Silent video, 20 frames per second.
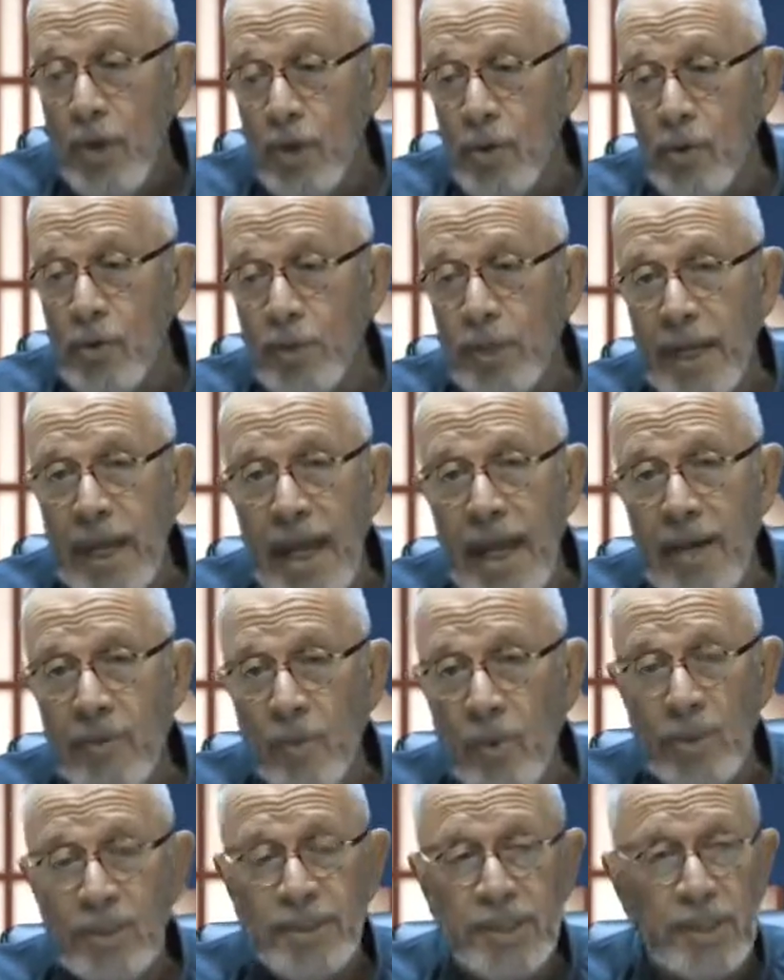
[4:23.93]
You can't,
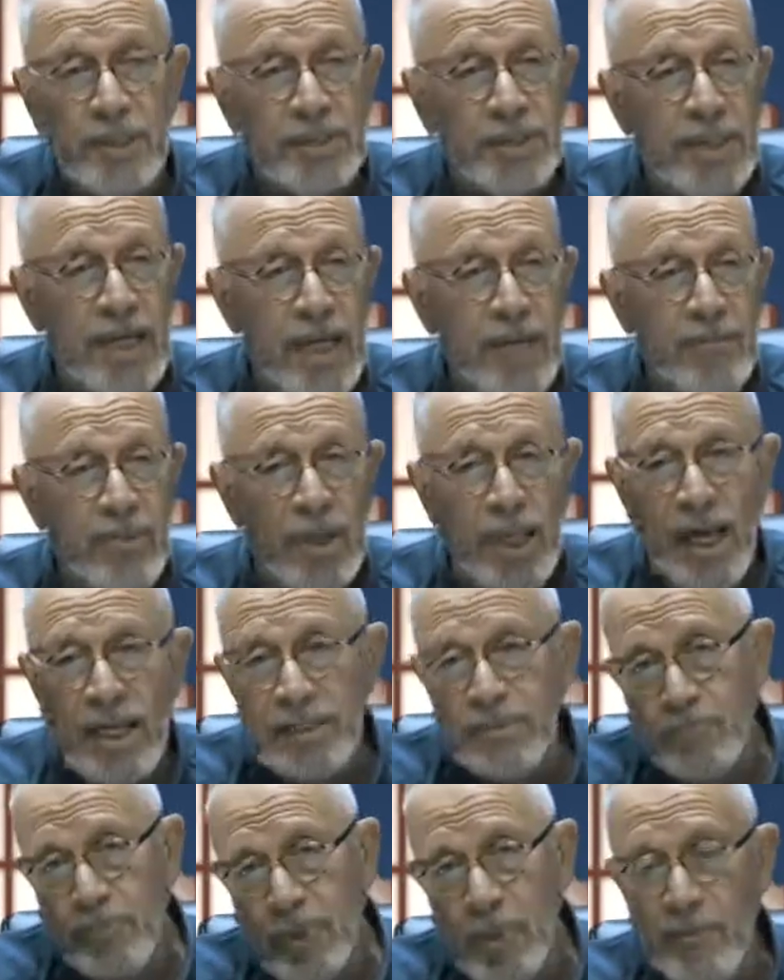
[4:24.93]
once they're
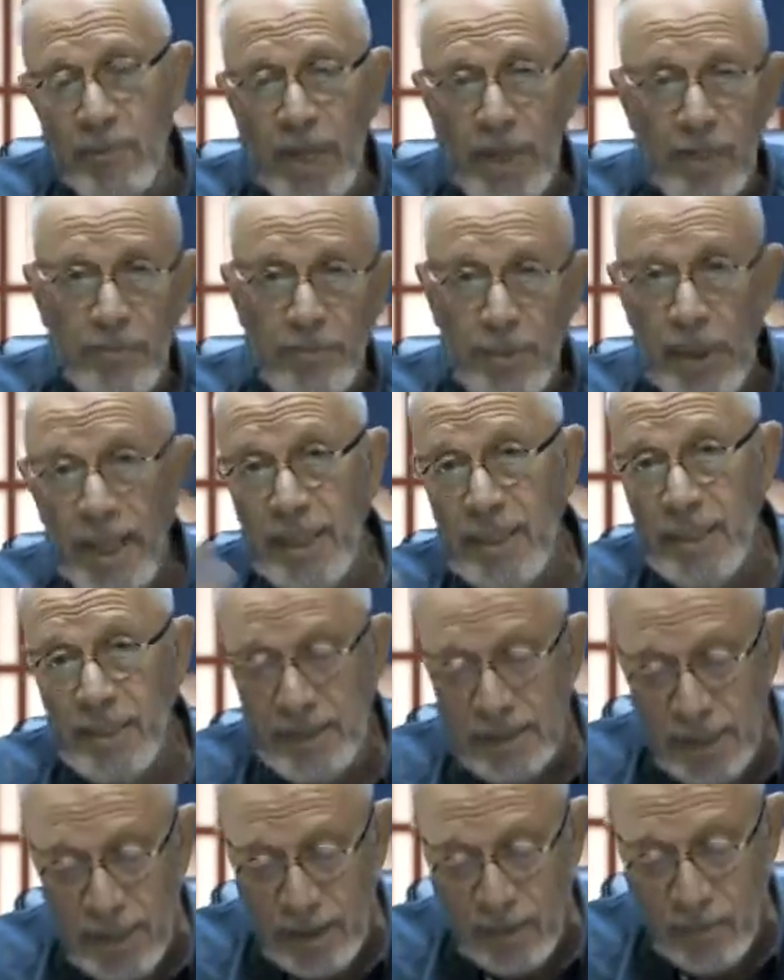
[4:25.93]
stabilized, put them on a plane and
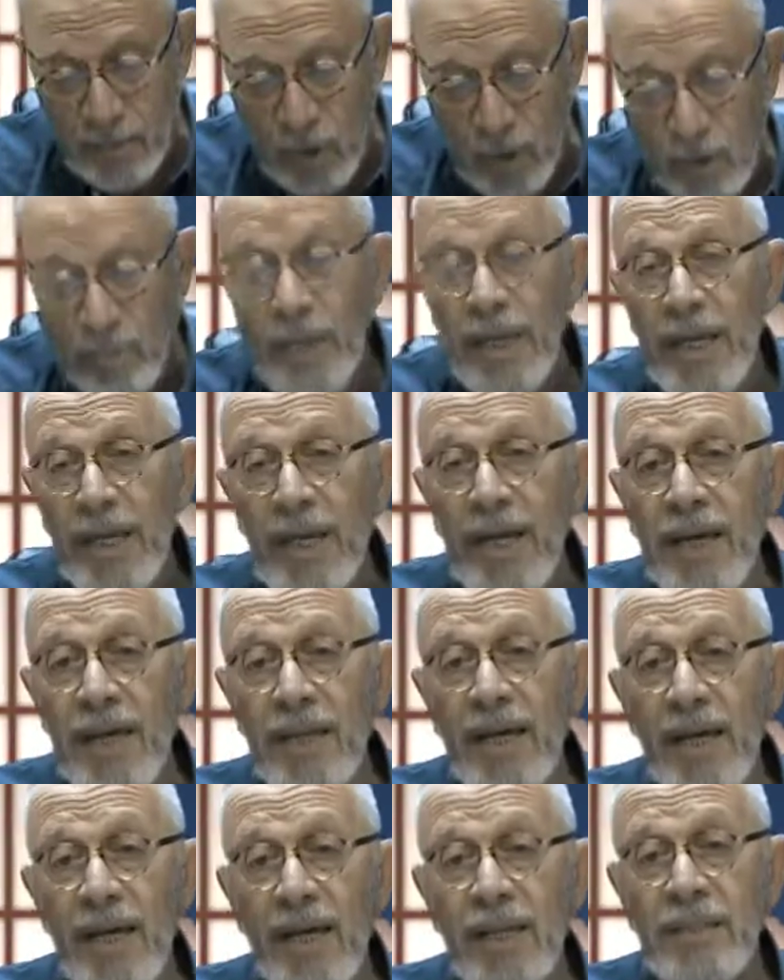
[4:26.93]
send them home.
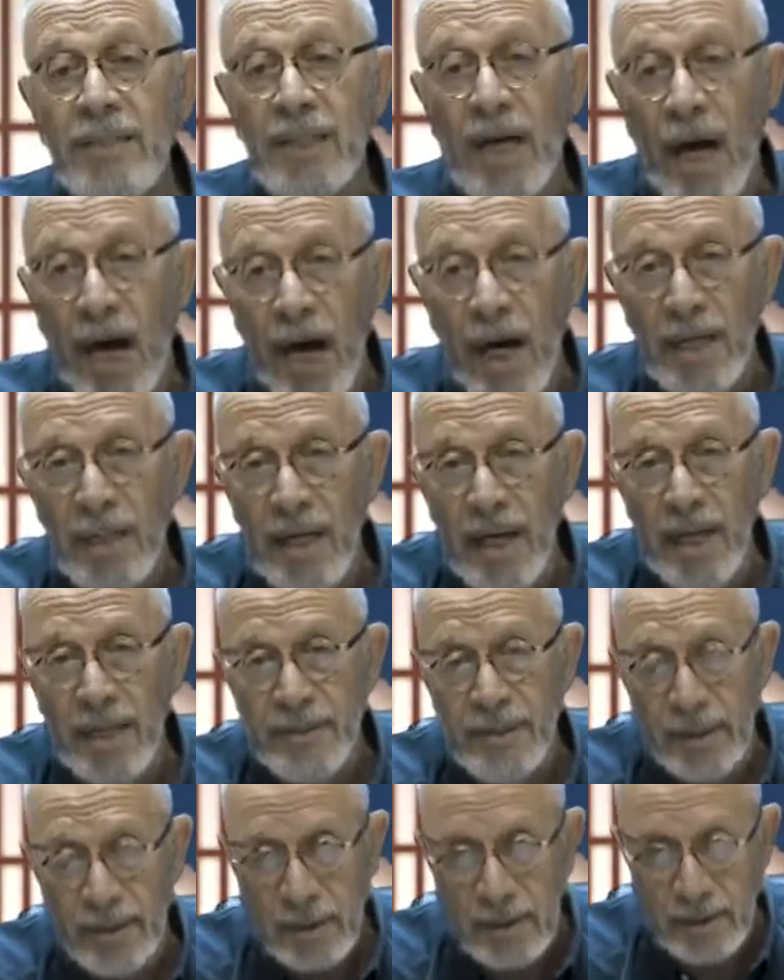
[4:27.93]
It is
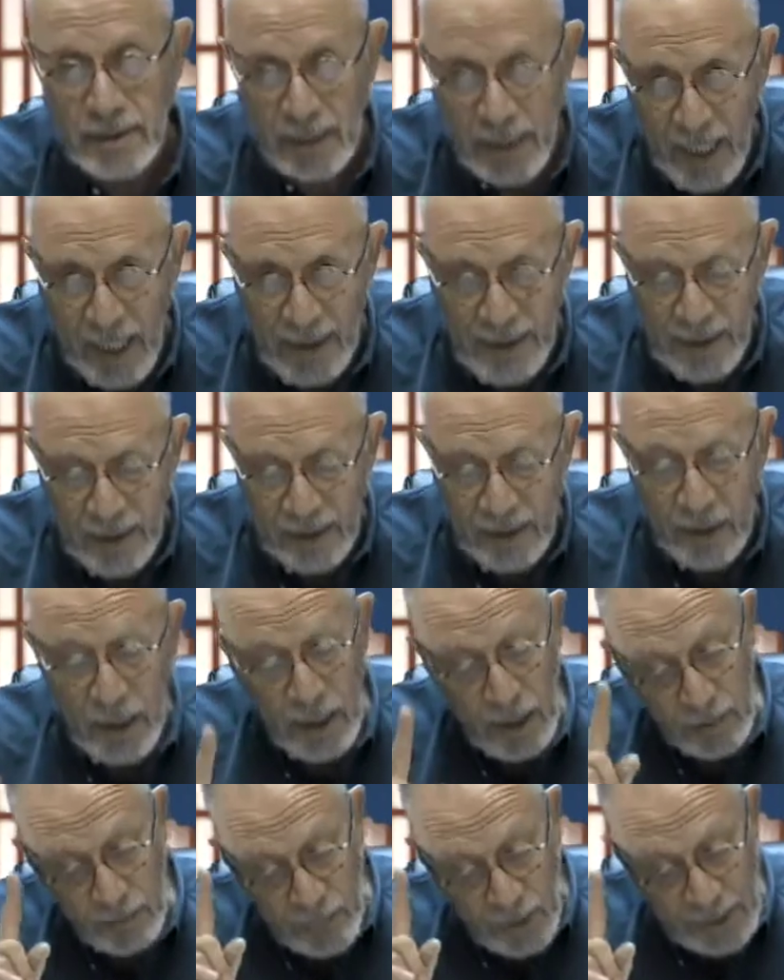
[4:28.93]
unethical conduct,
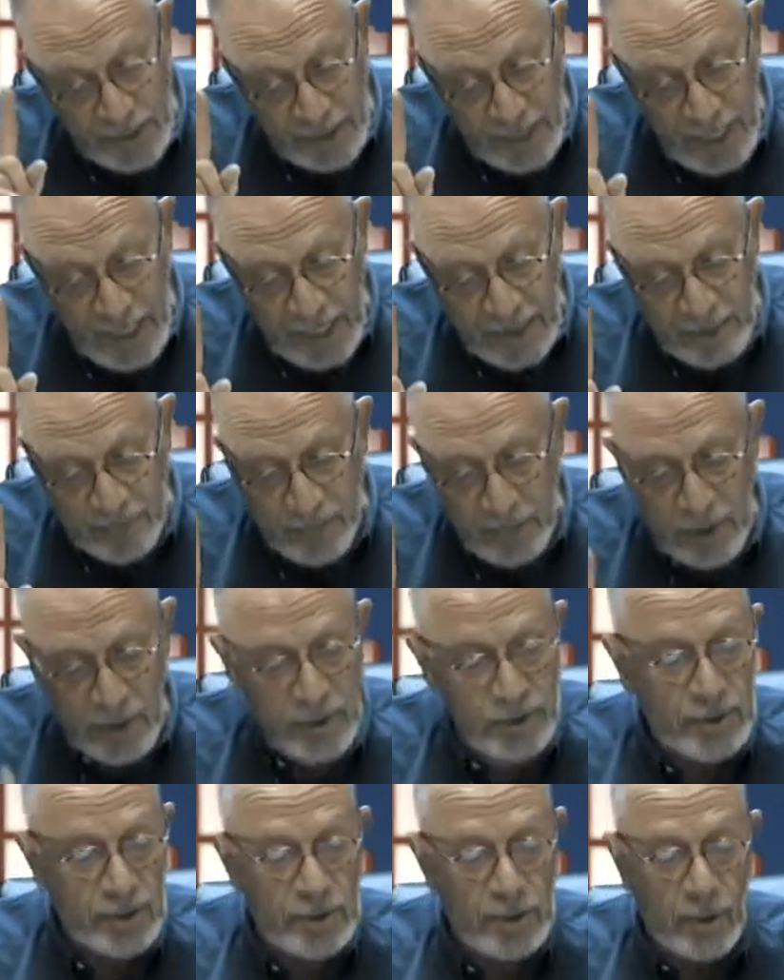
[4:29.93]
but the
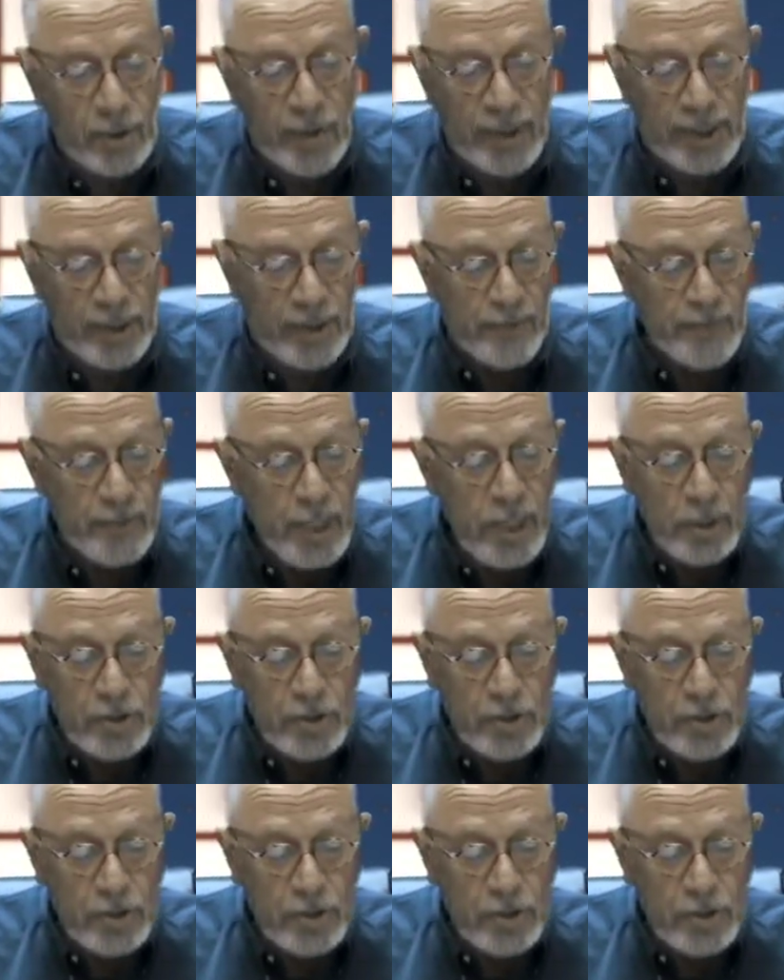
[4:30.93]
hospitals are doing it.